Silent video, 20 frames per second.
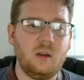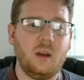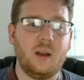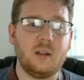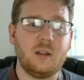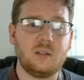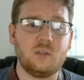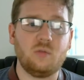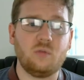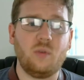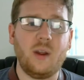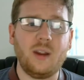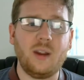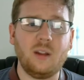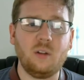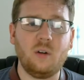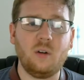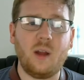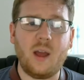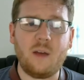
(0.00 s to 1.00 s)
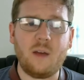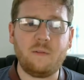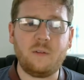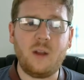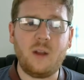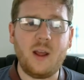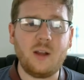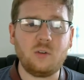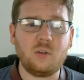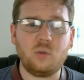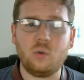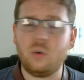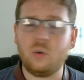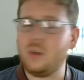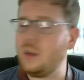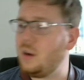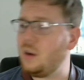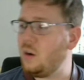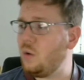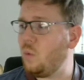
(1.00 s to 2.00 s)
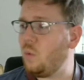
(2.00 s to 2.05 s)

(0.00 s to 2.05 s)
It's regular F natural here.